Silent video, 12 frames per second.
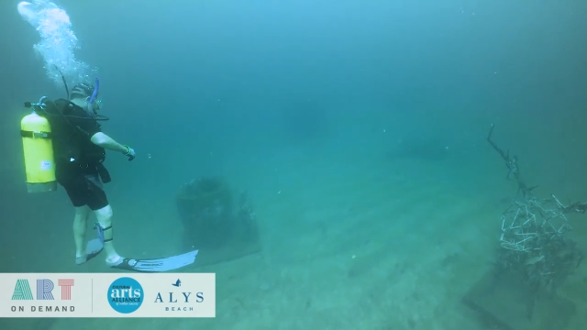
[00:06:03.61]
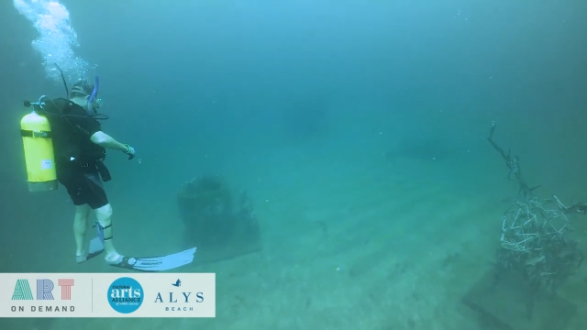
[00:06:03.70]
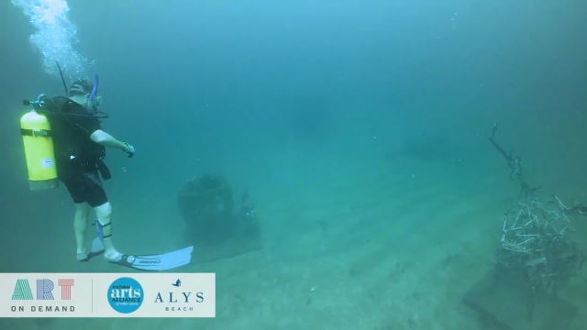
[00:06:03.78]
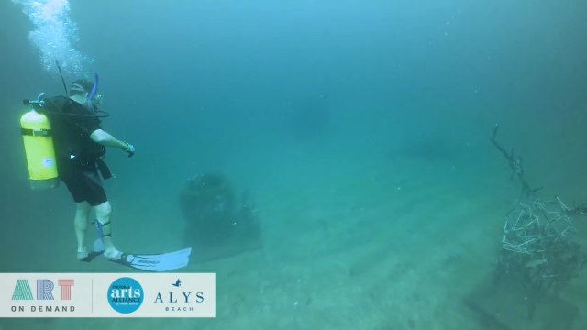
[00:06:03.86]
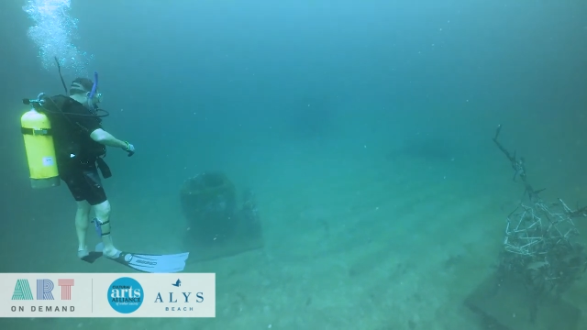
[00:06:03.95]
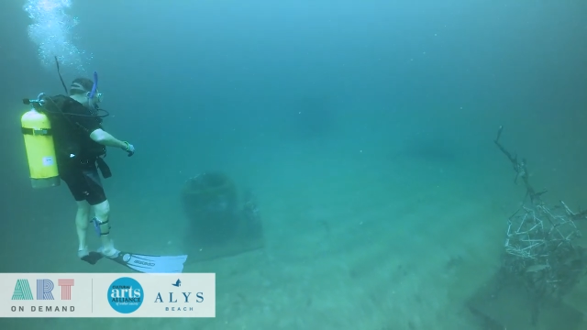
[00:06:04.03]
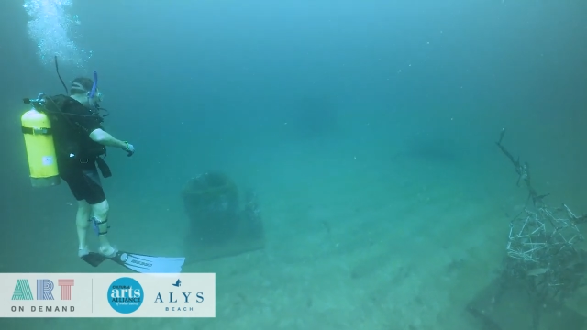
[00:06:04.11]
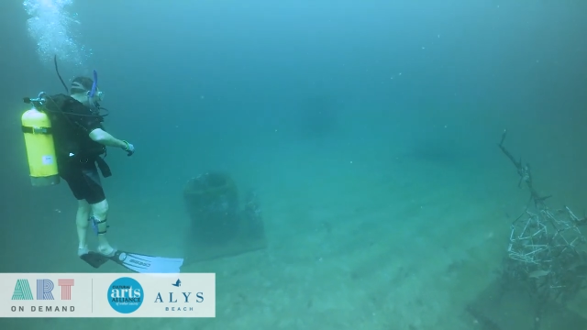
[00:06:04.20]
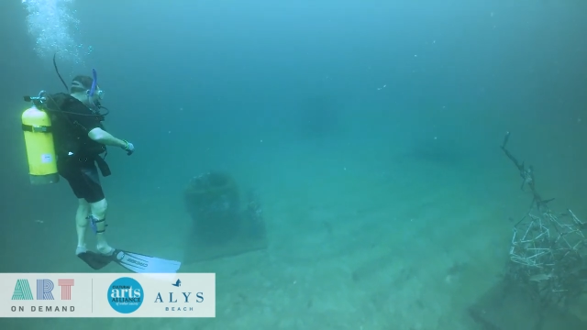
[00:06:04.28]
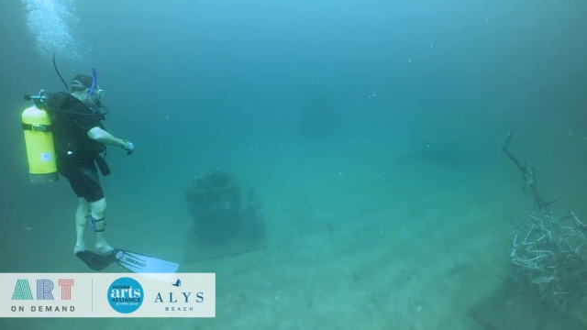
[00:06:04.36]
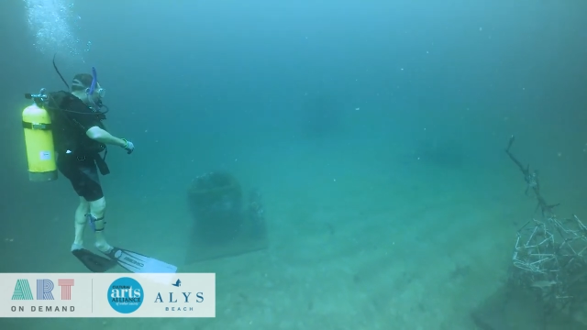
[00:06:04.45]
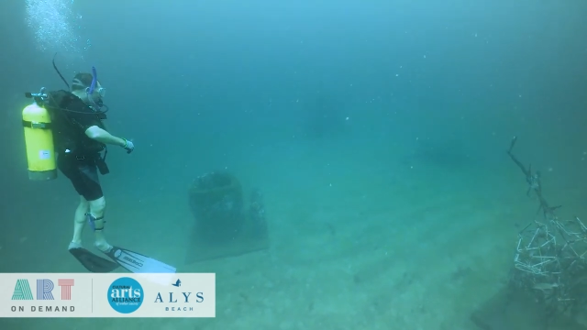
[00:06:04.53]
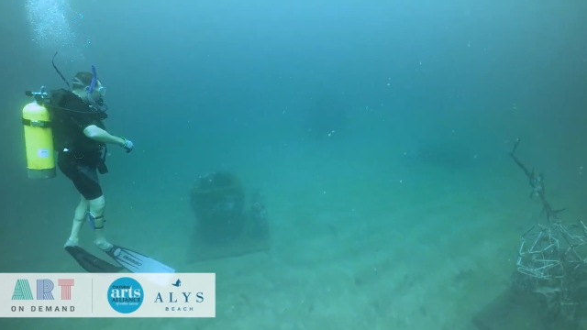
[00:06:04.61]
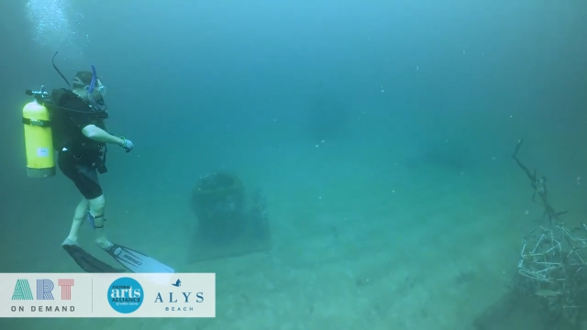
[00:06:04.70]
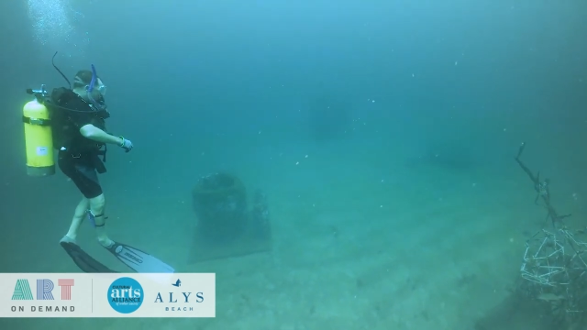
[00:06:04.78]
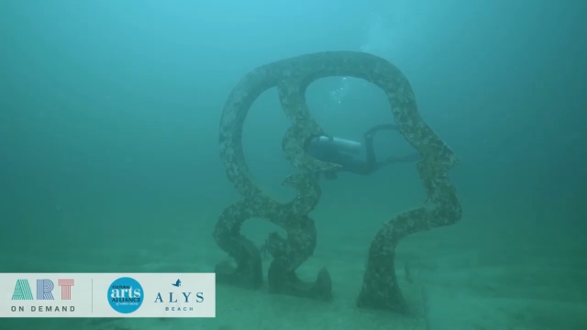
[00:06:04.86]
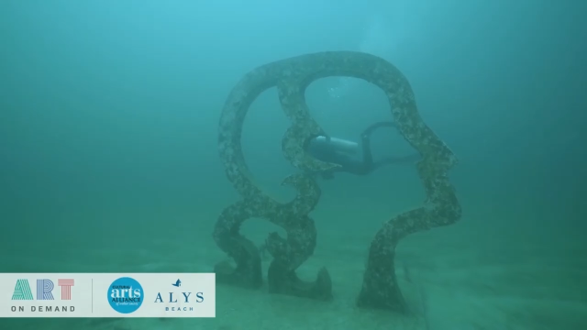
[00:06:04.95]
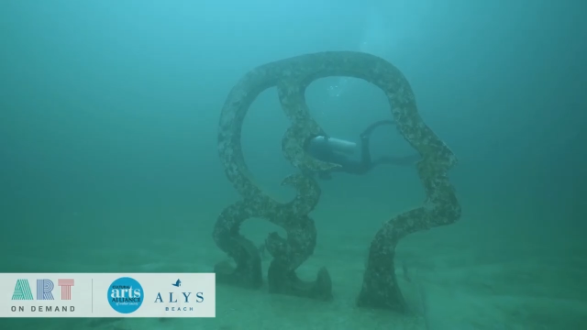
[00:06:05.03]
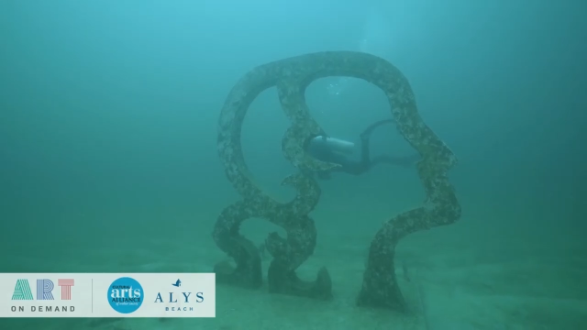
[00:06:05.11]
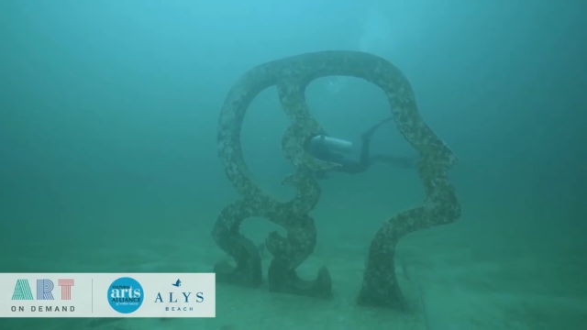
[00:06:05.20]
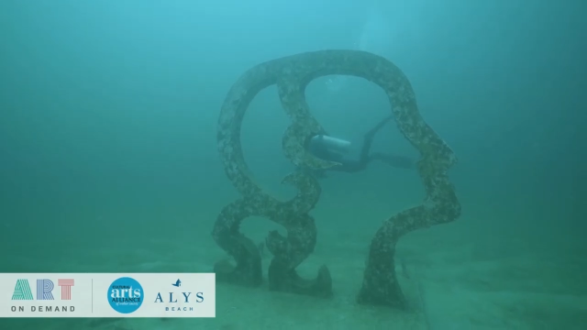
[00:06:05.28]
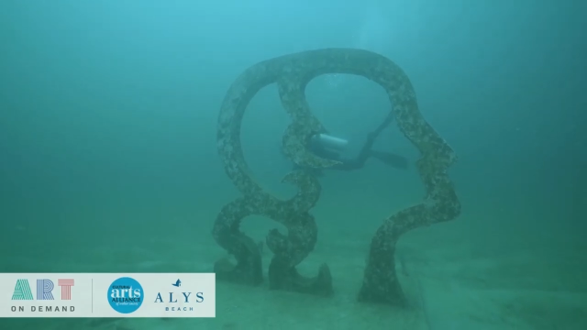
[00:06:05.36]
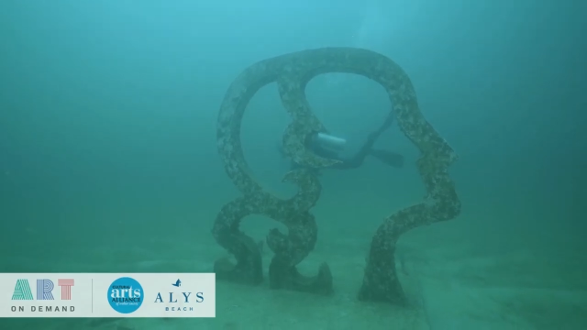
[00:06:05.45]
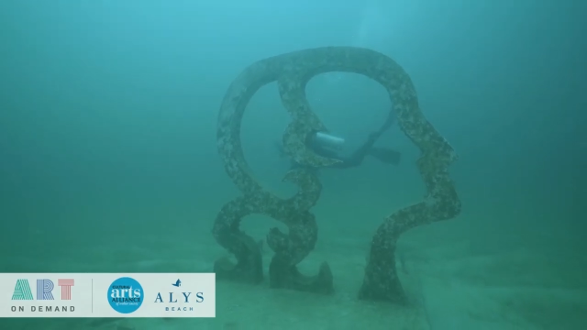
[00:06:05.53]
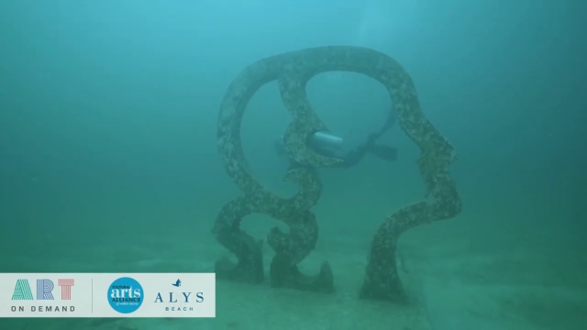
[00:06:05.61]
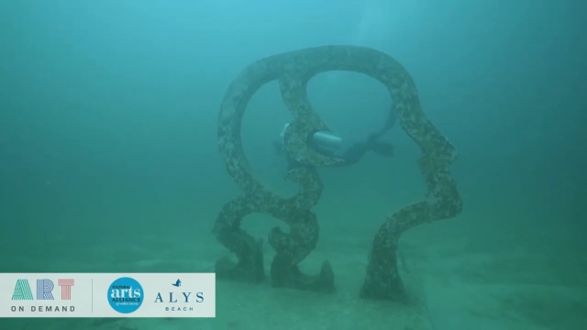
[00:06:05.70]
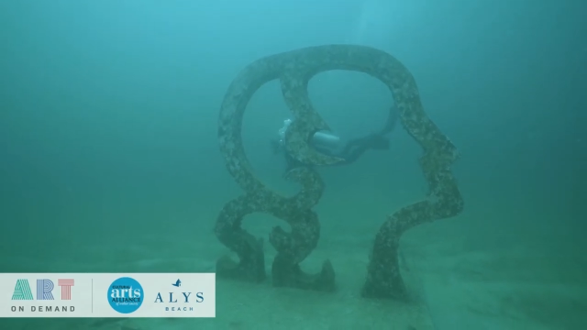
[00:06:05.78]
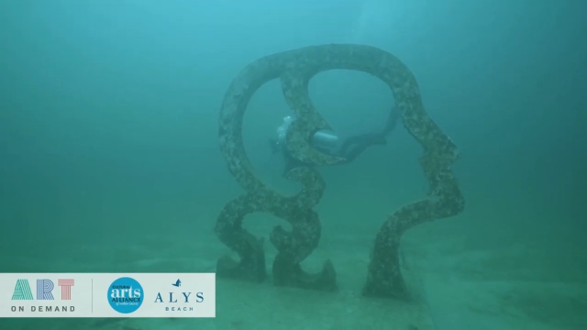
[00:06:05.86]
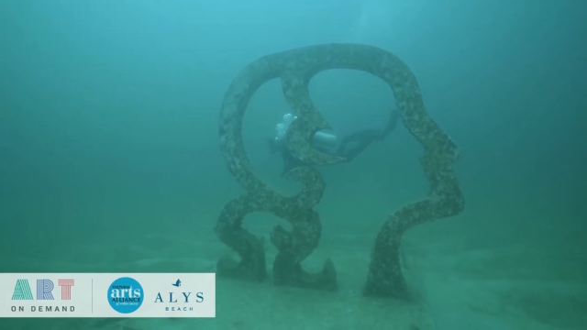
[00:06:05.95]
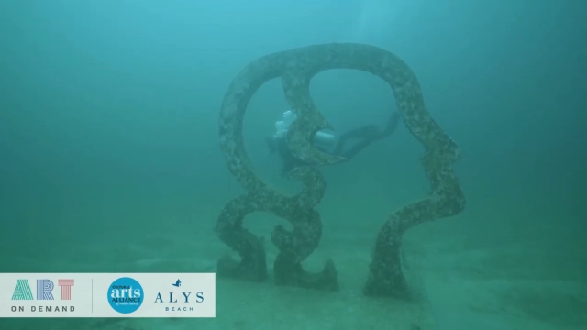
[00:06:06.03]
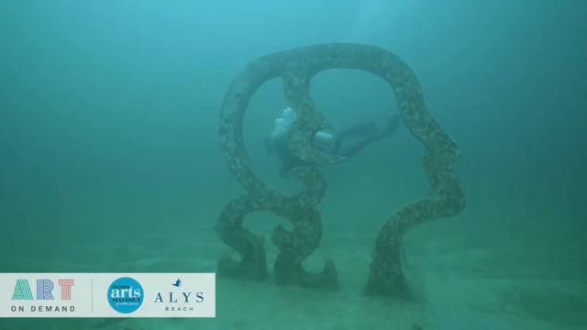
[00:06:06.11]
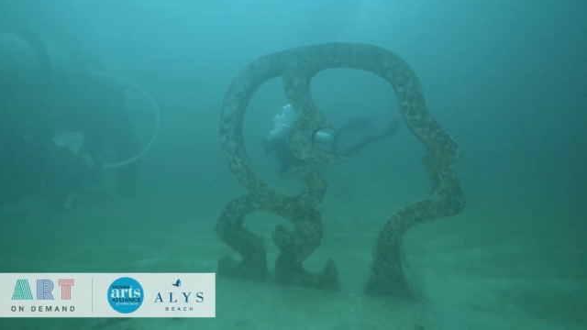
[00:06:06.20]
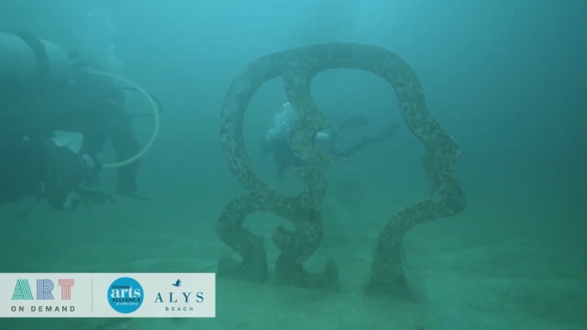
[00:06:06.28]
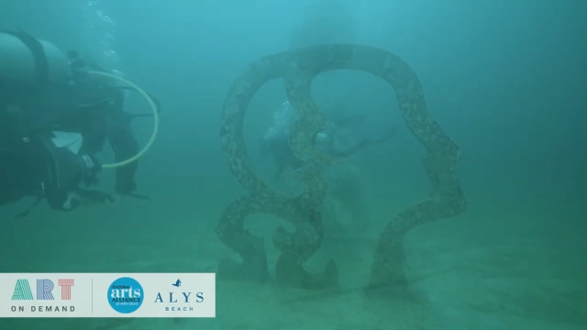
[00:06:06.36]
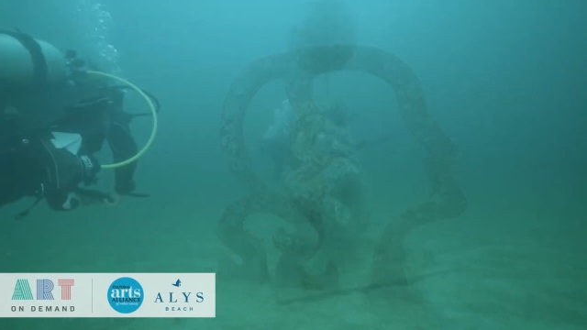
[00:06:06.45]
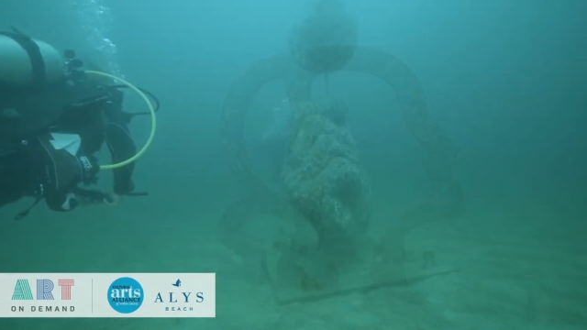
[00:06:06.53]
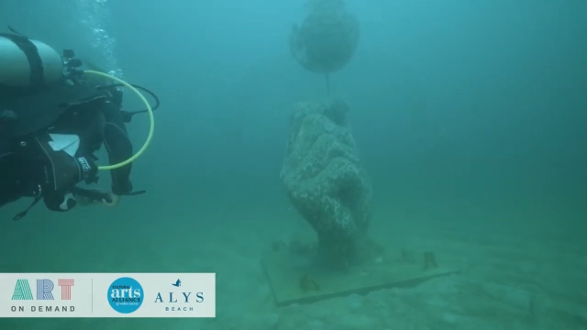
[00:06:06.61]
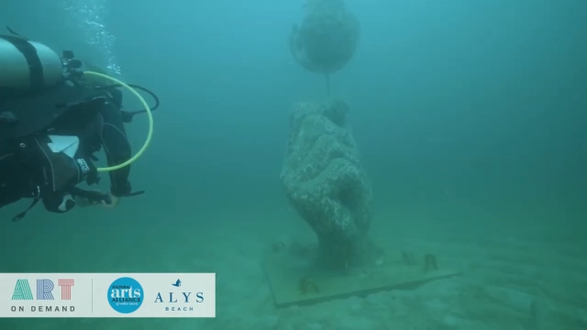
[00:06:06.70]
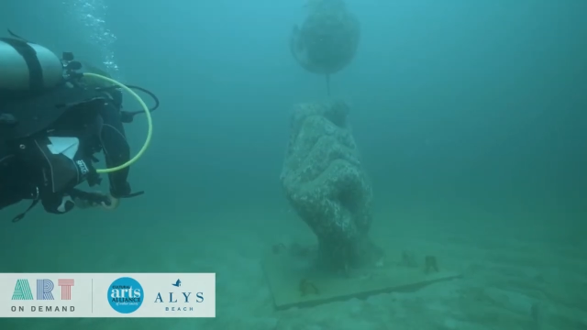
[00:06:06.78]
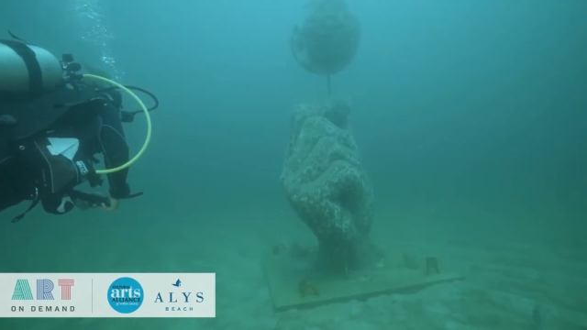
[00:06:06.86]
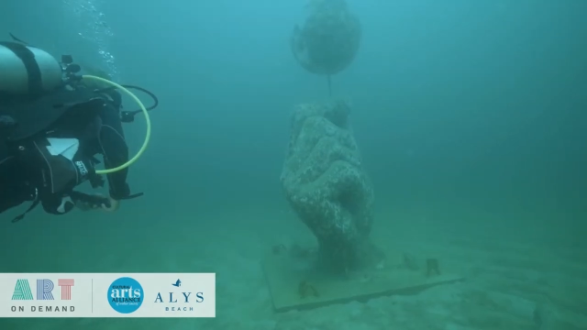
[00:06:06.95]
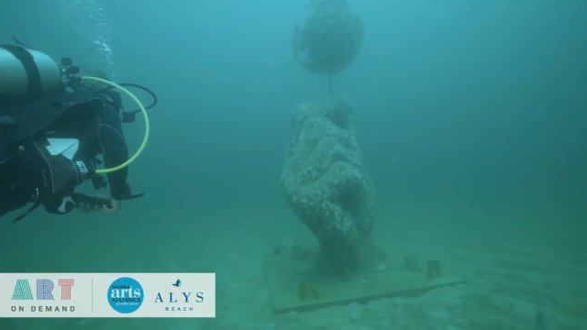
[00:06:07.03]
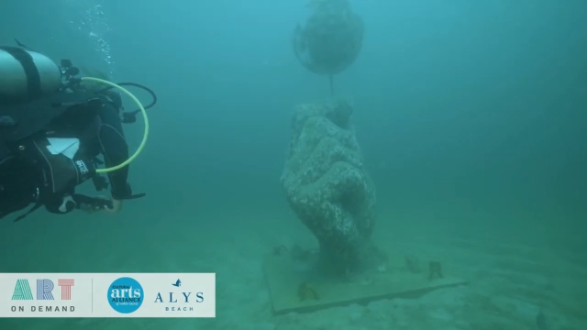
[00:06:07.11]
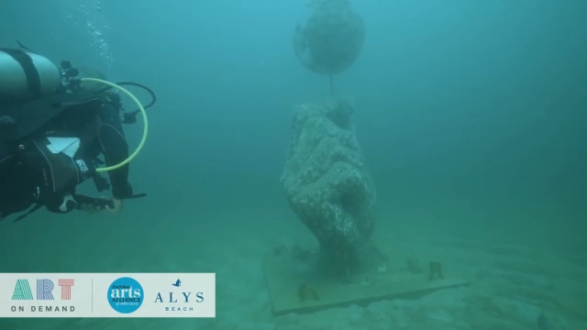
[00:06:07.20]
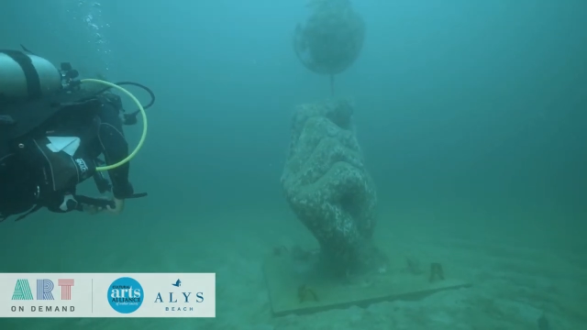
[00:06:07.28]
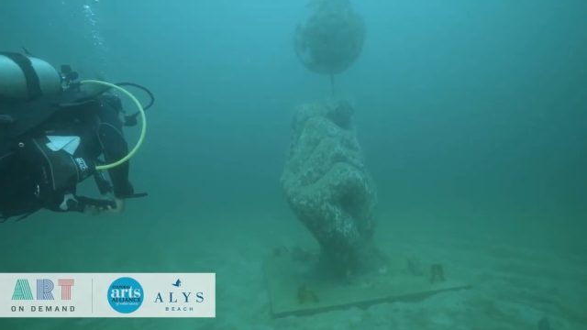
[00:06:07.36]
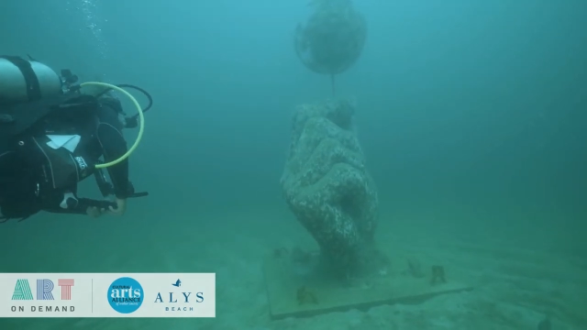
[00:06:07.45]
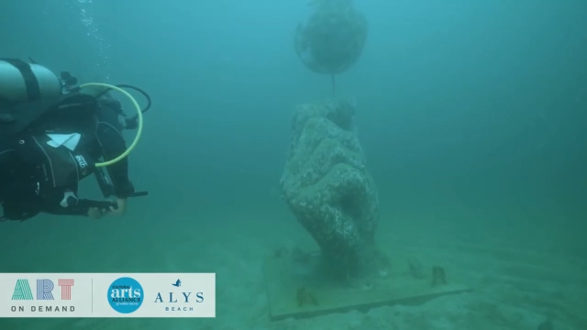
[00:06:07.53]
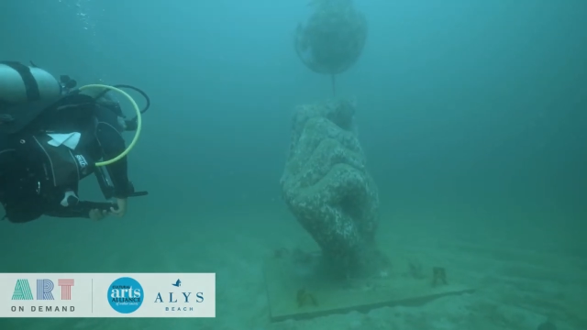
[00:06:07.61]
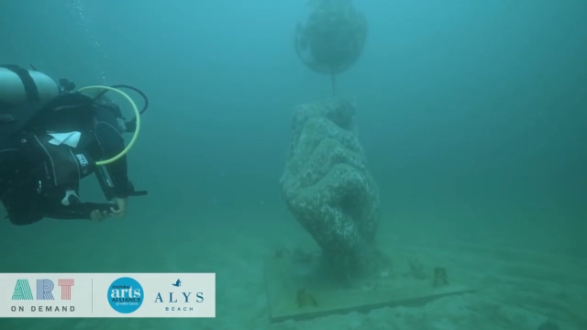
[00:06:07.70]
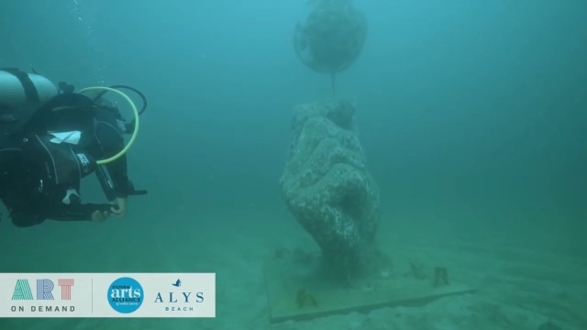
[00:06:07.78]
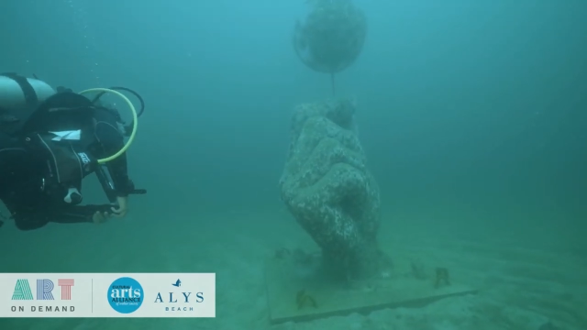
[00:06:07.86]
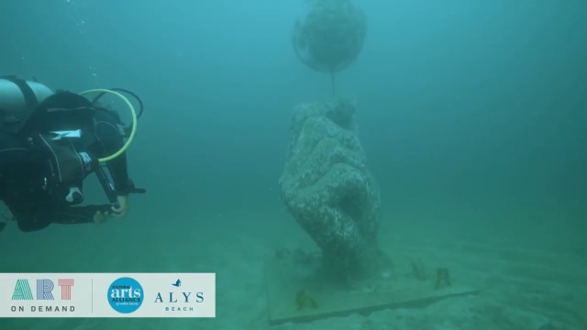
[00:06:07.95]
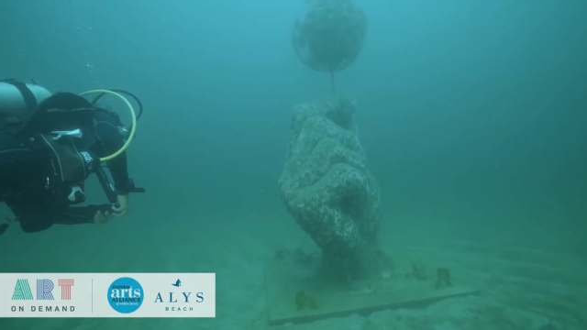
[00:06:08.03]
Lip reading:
No face is visible, so there are no lips to read.